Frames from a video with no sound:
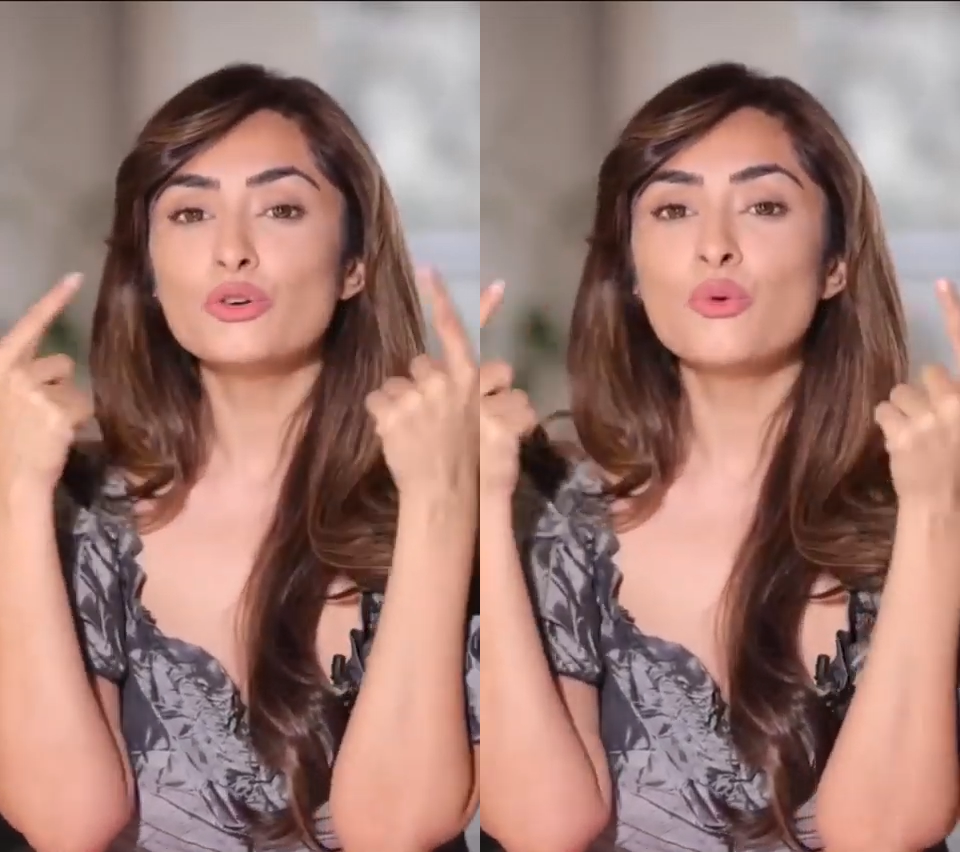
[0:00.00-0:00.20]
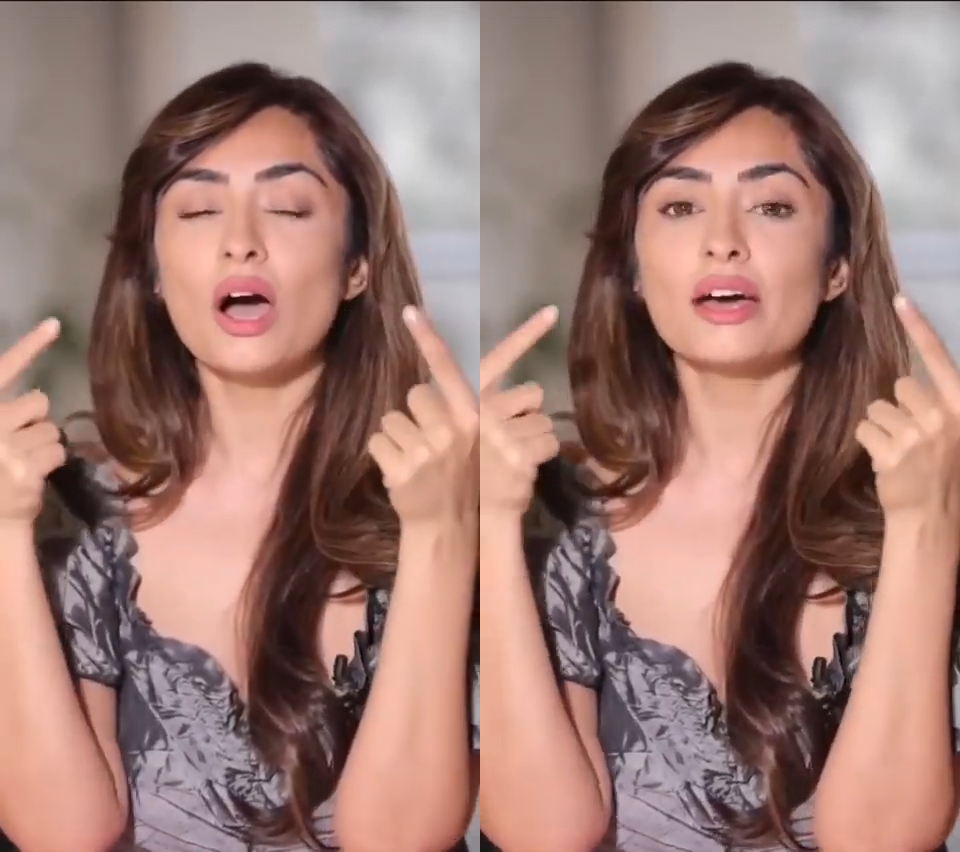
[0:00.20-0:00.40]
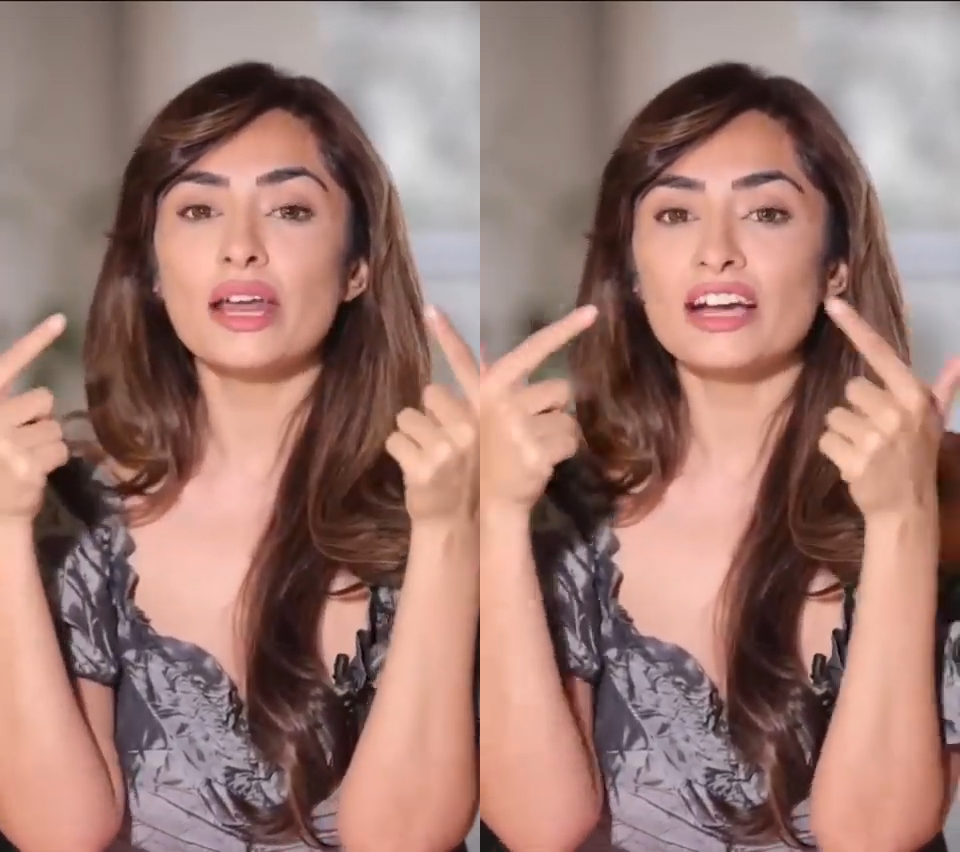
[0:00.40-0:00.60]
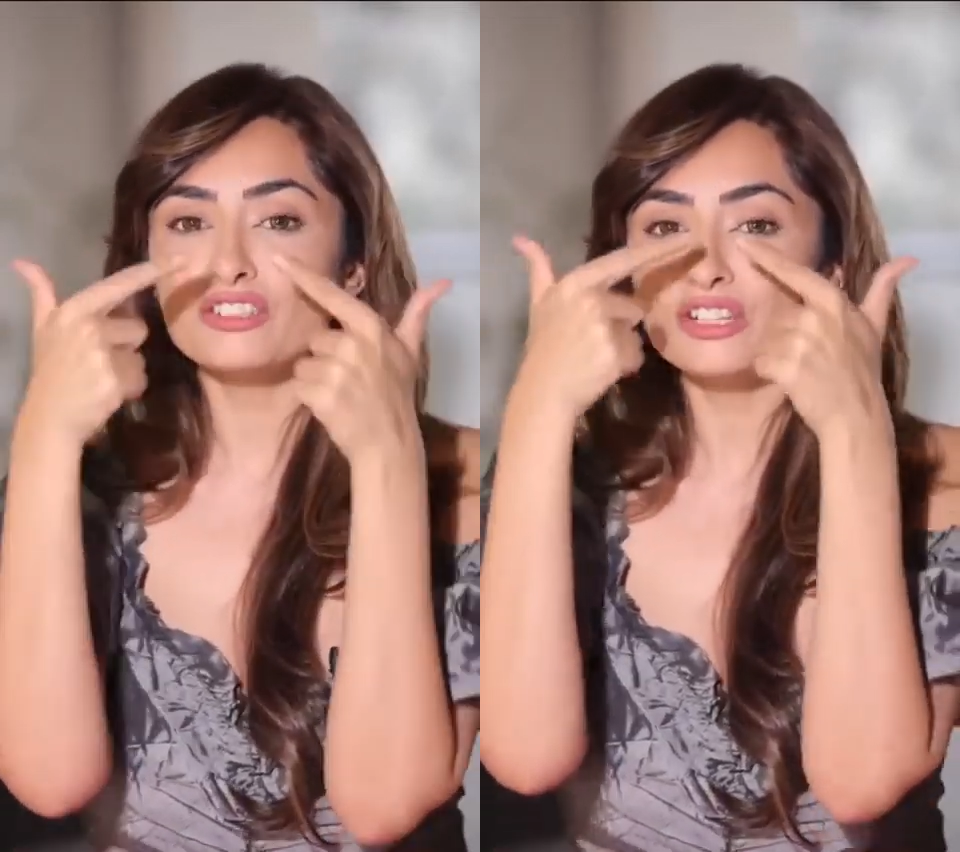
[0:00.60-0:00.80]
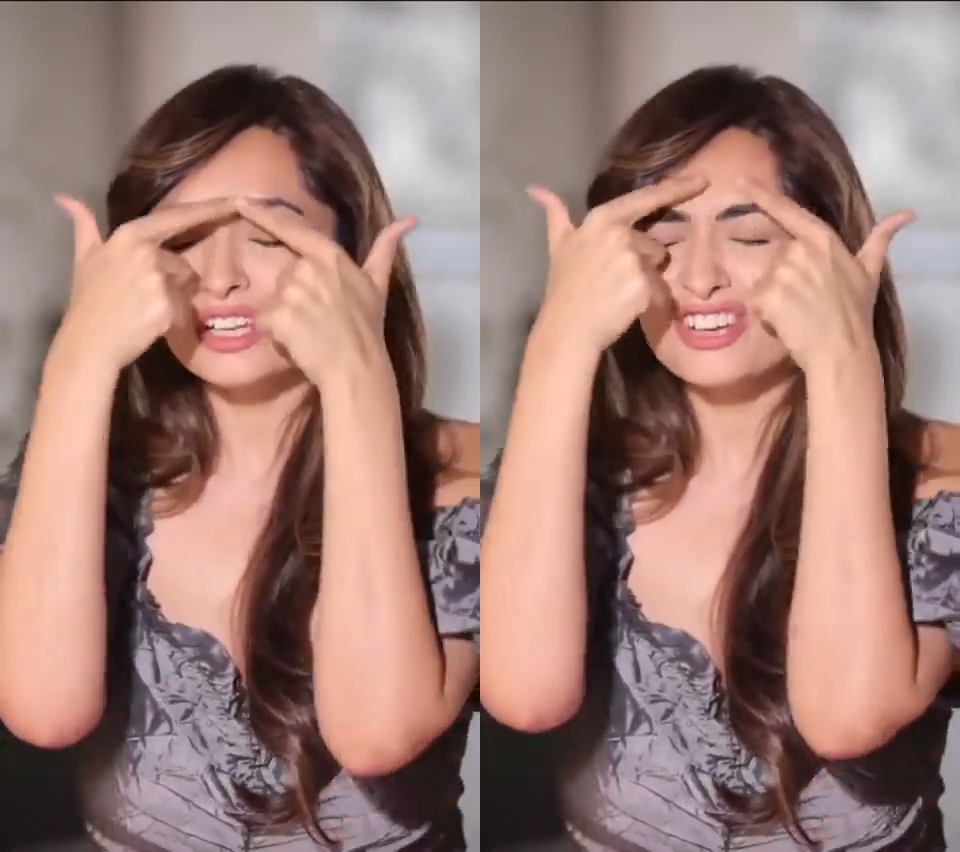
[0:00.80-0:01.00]
you
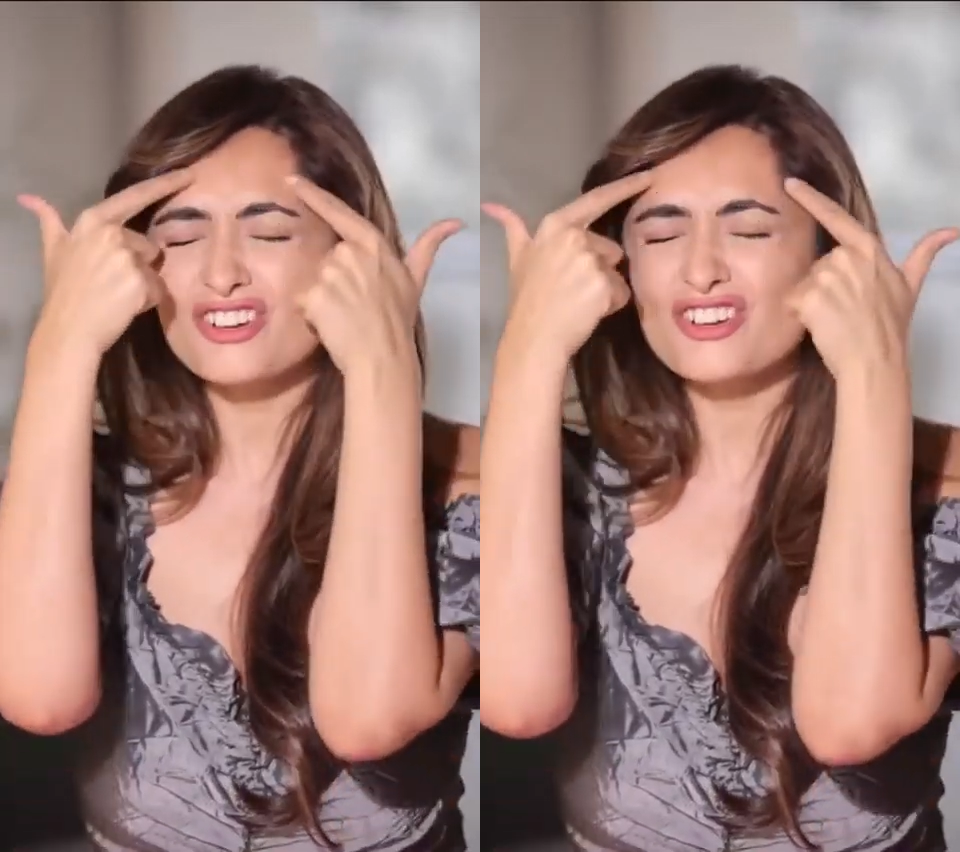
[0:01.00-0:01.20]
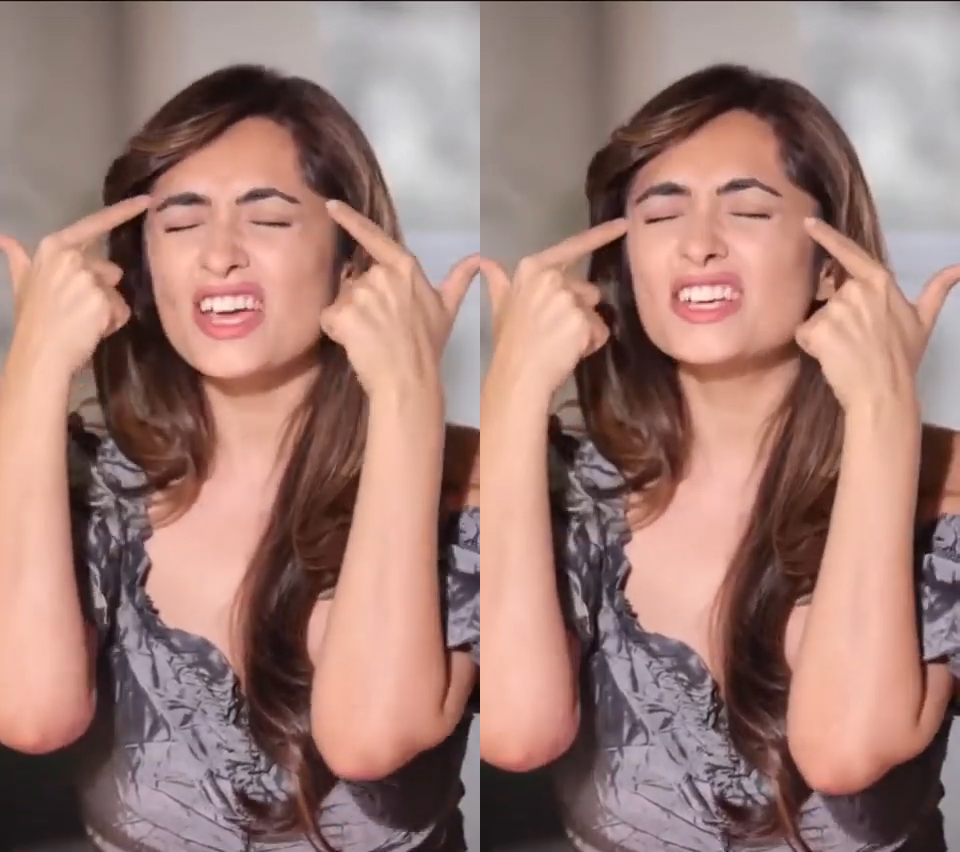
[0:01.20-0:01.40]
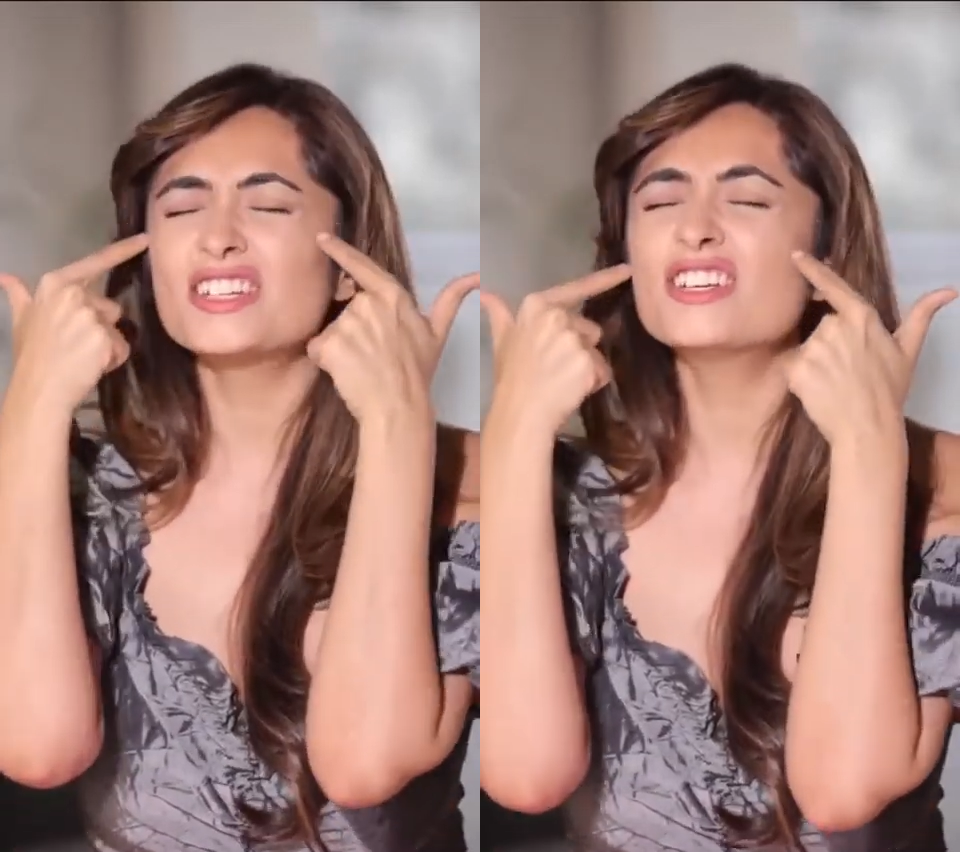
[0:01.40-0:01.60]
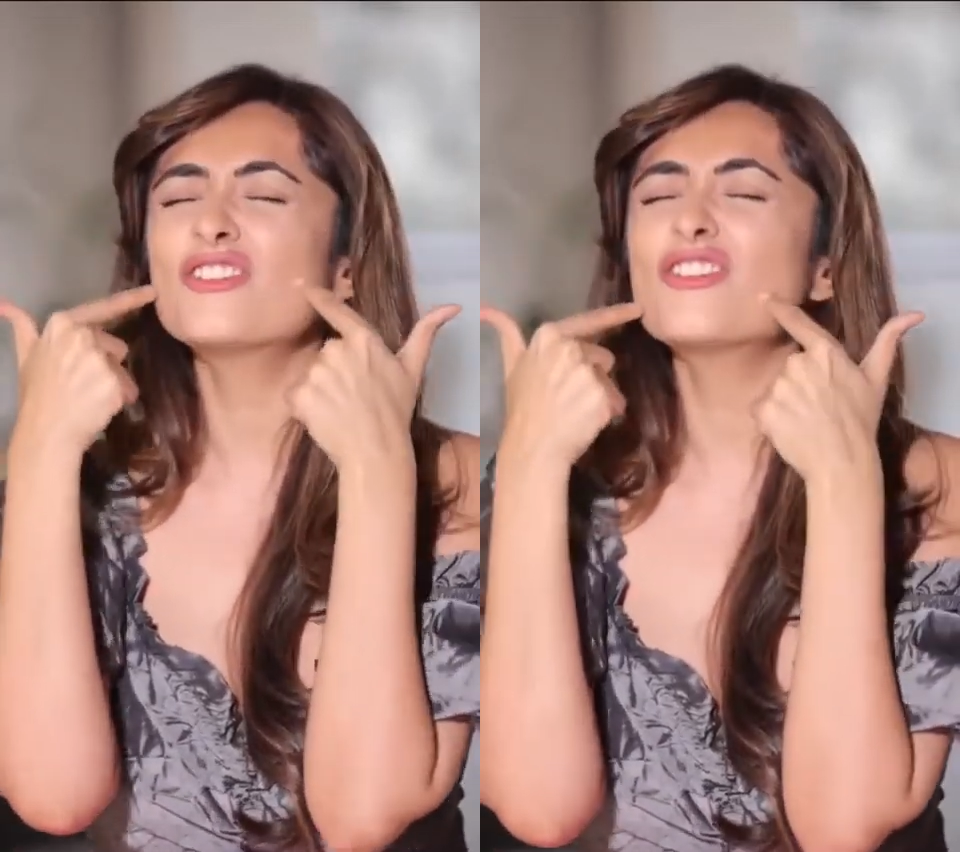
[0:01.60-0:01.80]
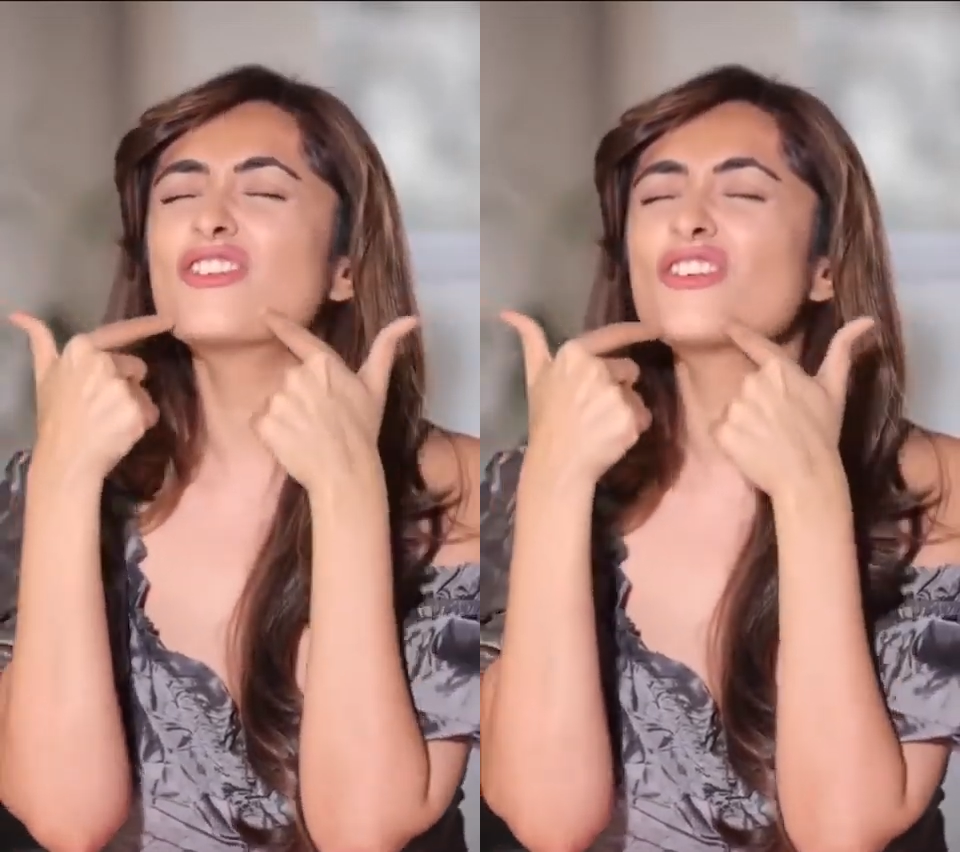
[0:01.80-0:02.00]
are actually
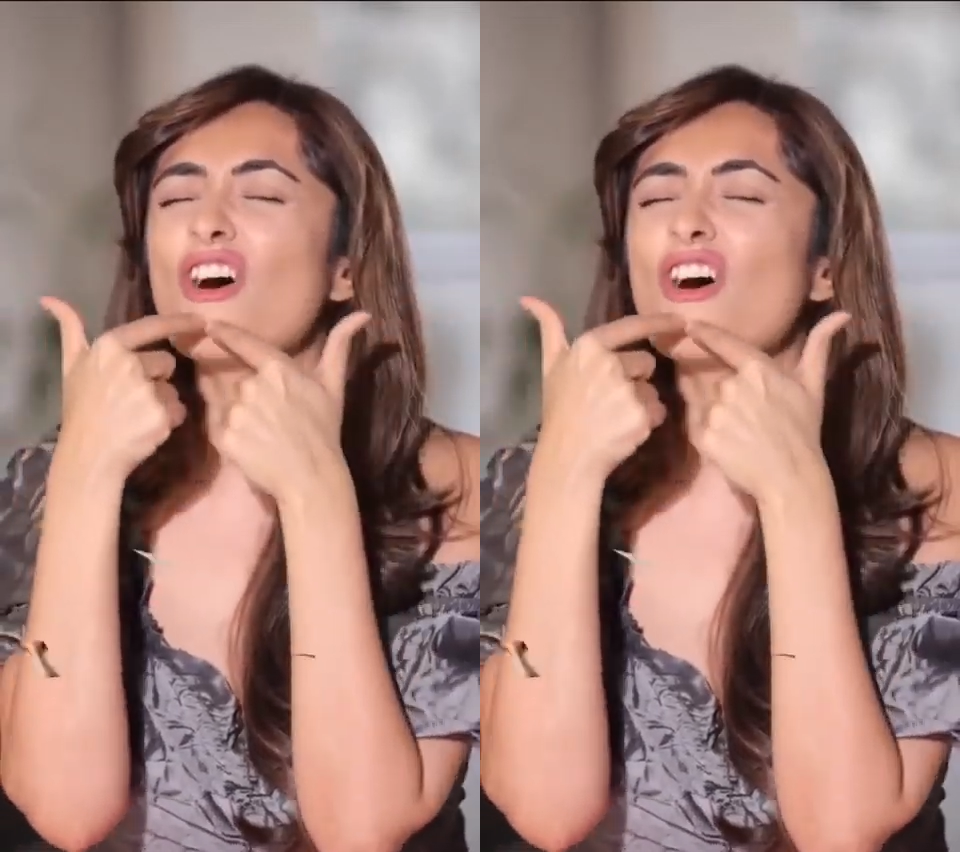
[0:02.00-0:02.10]
creating